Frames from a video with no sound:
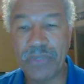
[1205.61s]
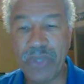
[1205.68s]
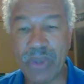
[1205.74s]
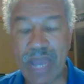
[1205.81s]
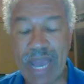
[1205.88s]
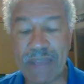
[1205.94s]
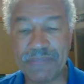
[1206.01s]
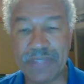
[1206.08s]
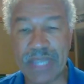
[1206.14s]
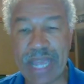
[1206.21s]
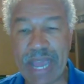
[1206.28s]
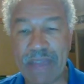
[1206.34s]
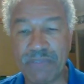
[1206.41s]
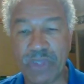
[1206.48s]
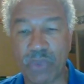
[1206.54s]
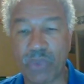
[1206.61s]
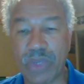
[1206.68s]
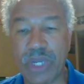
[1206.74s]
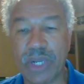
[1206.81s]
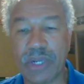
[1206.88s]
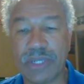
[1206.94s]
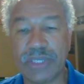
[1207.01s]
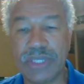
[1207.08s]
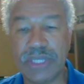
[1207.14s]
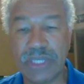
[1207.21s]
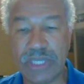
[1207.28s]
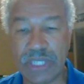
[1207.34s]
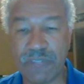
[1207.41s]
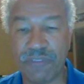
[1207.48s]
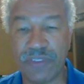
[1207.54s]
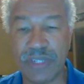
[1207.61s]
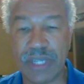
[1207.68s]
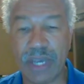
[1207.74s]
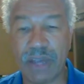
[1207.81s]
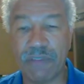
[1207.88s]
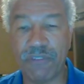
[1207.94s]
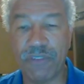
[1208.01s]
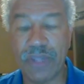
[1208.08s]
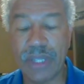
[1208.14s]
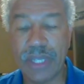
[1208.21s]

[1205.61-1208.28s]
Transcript: you have to have the rear stiff enough